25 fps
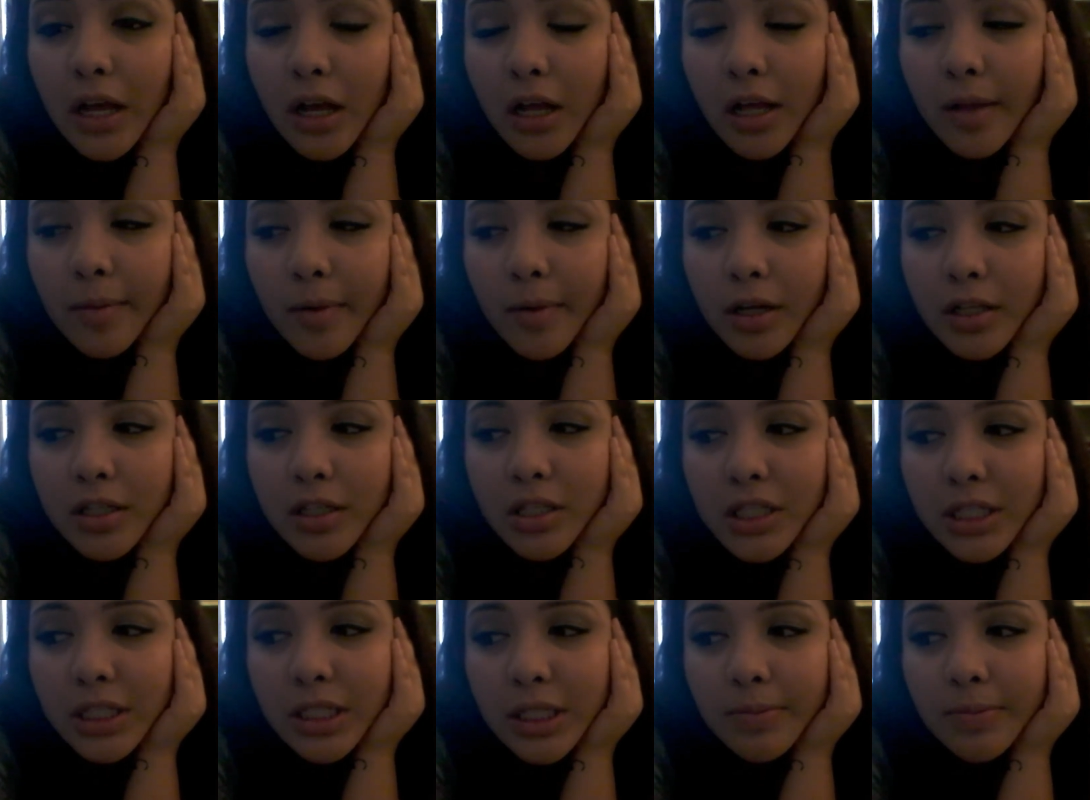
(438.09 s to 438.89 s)
um,
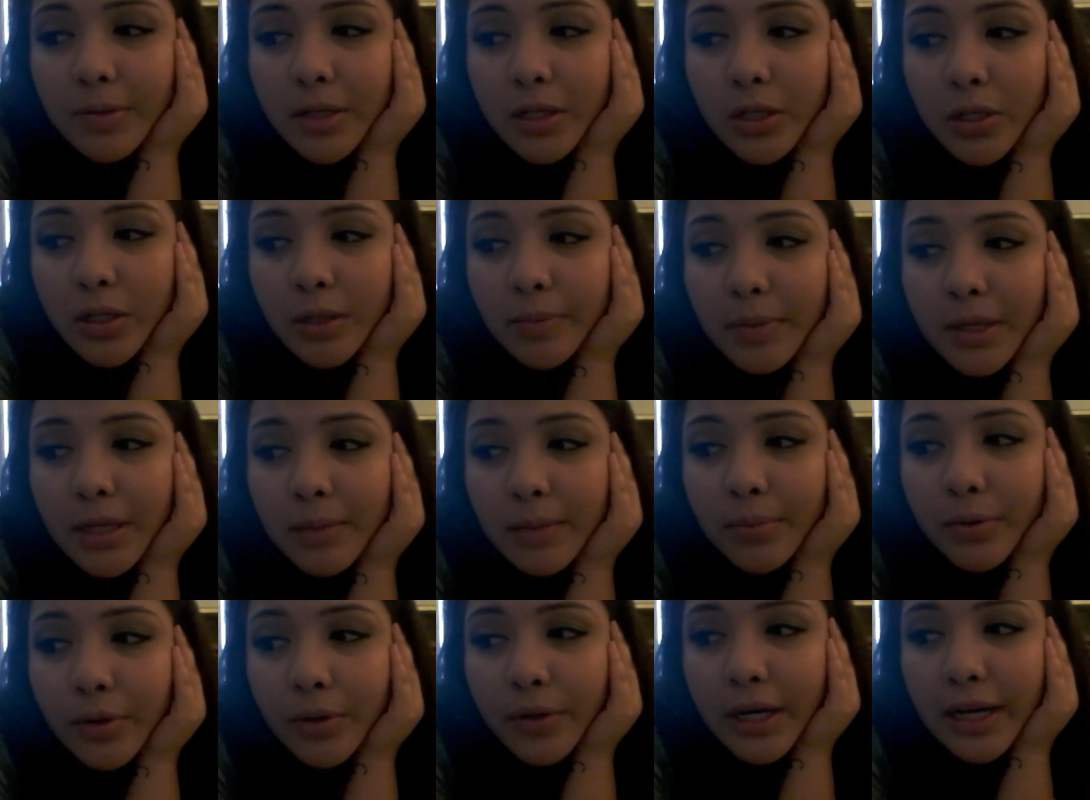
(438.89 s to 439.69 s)
also to the
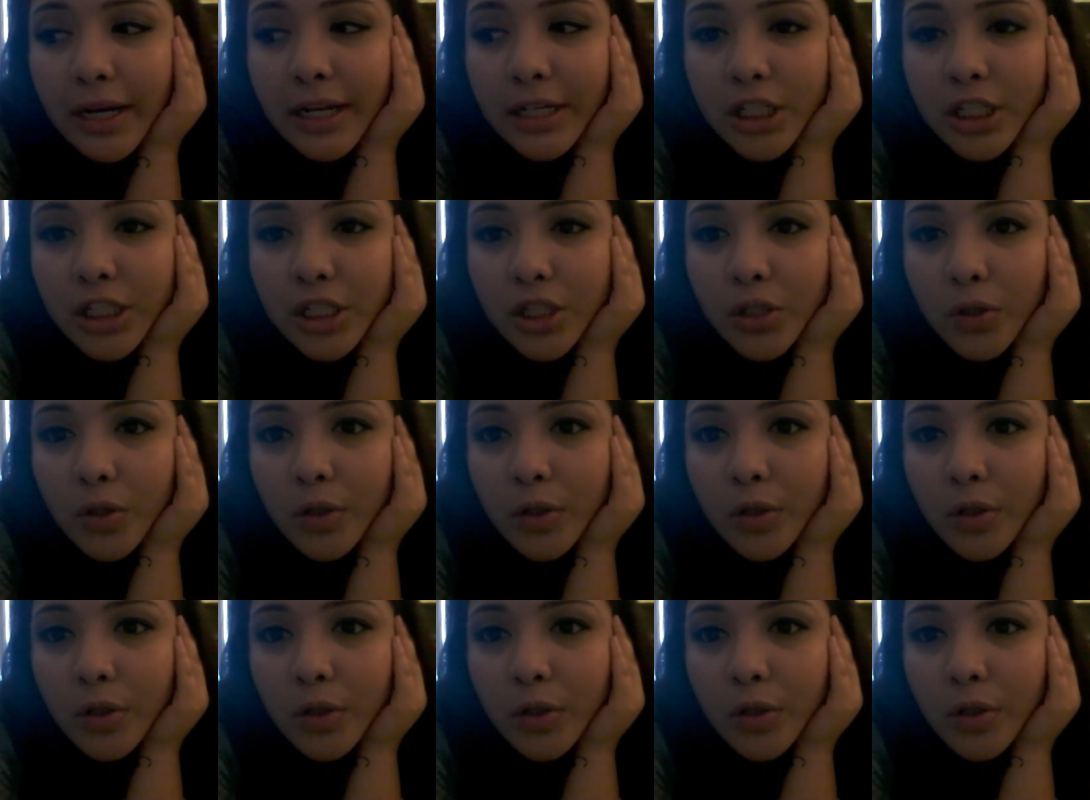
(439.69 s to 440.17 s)
people that I just